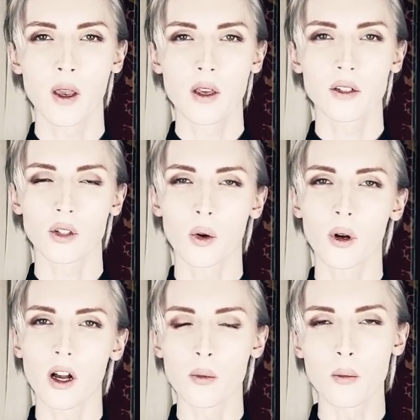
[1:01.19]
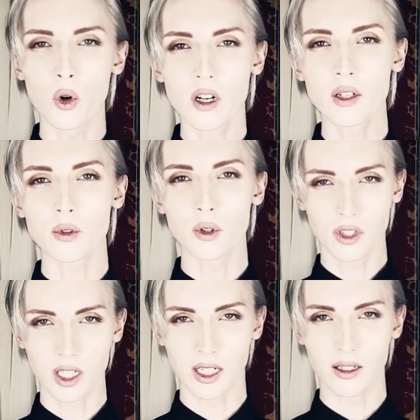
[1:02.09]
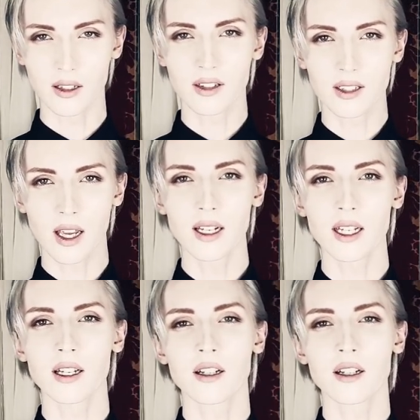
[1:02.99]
So a morning routine, a steady,